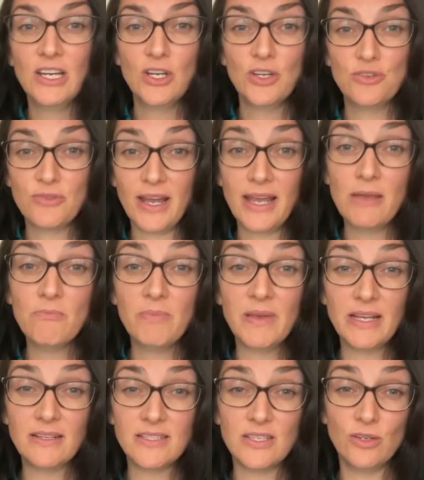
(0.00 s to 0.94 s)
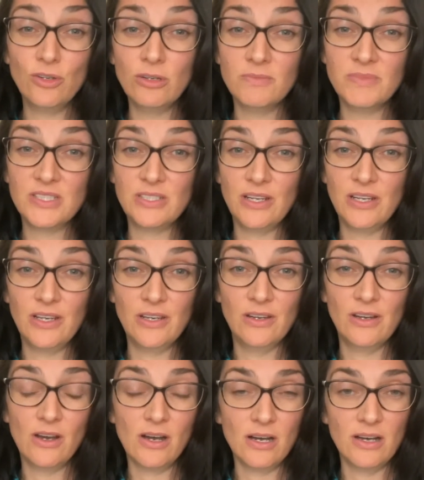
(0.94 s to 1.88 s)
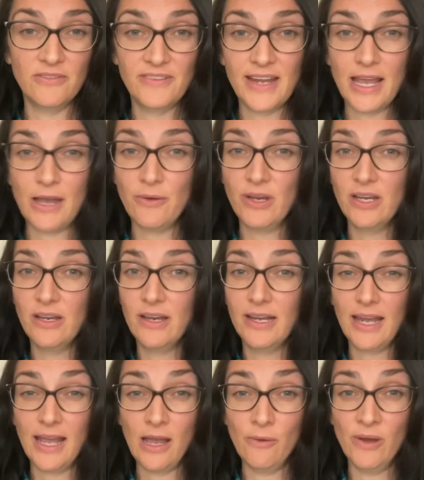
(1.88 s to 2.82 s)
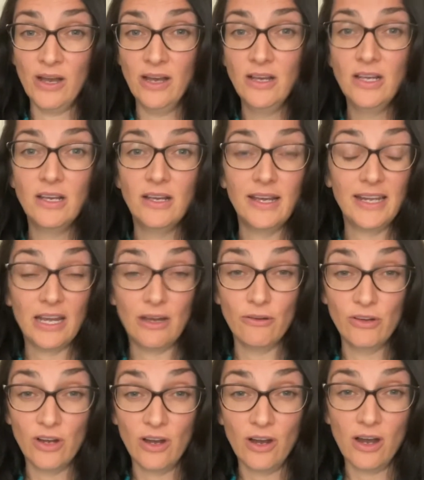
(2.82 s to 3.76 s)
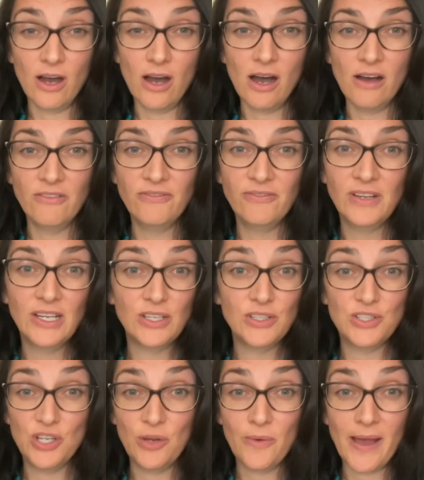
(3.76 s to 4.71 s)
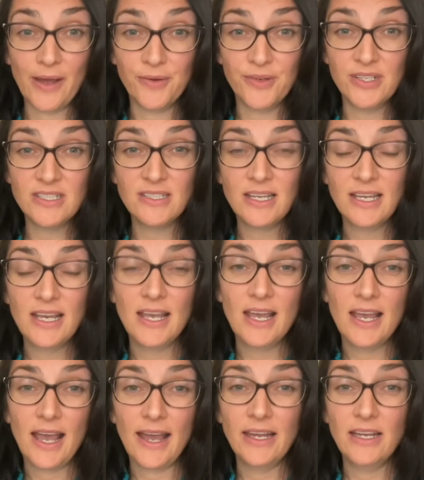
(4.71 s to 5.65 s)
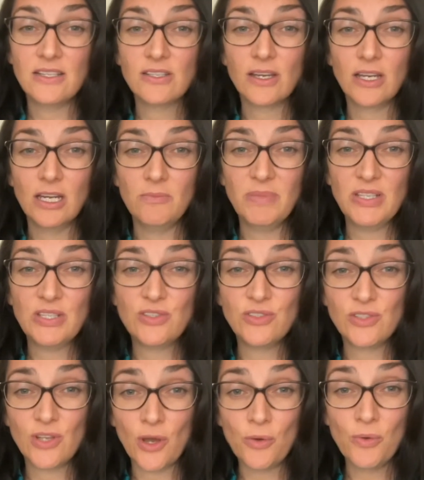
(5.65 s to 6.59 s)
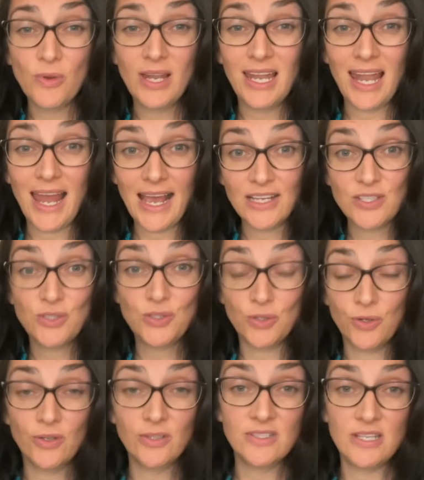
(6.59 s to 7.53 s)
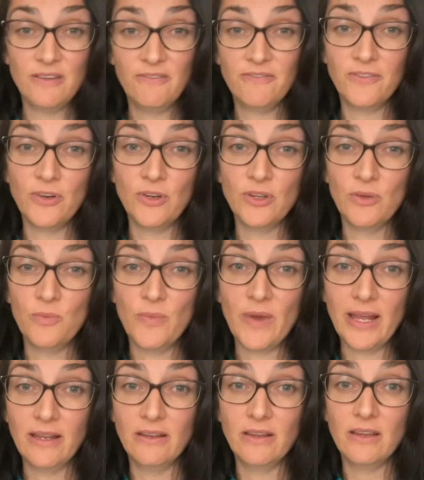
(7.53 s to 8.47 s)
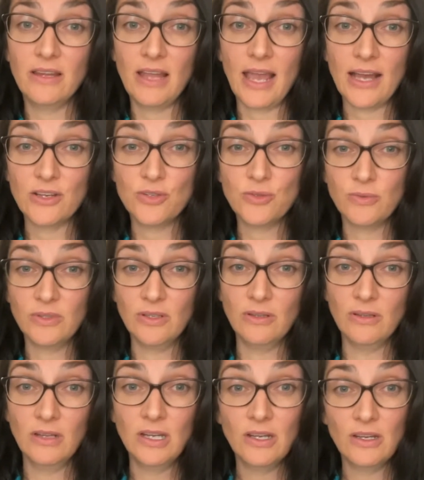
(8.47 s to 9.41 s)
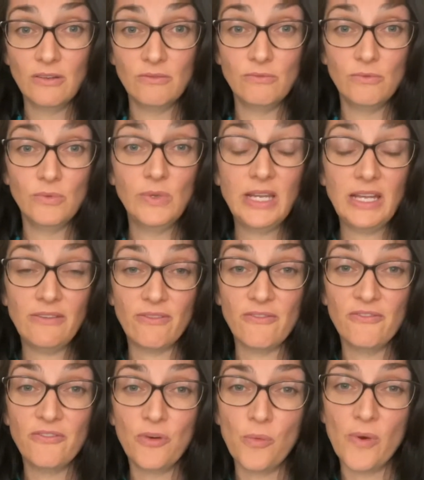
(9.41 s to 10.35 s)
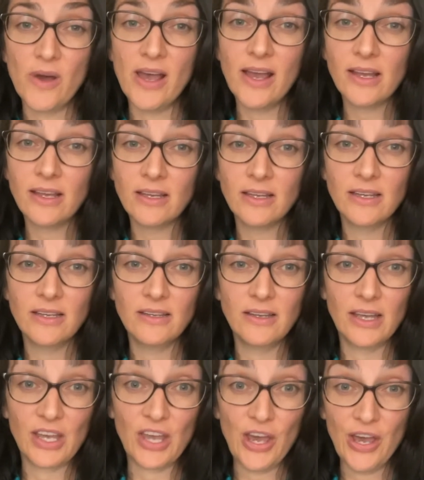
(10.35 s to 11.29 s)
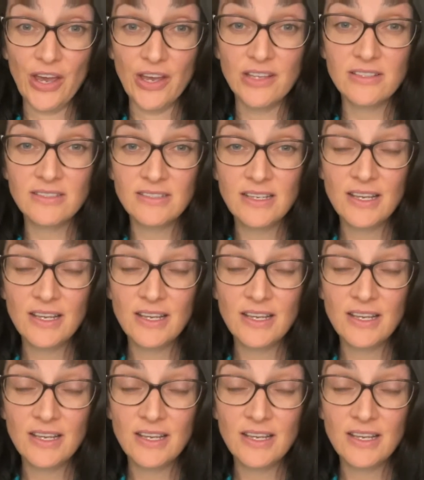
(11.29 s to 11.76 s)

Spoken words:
Try and build it up to half an hour, an hour and a half, 2 hours. And it's going to be so less daunting for them when the actual leaving for work occurs.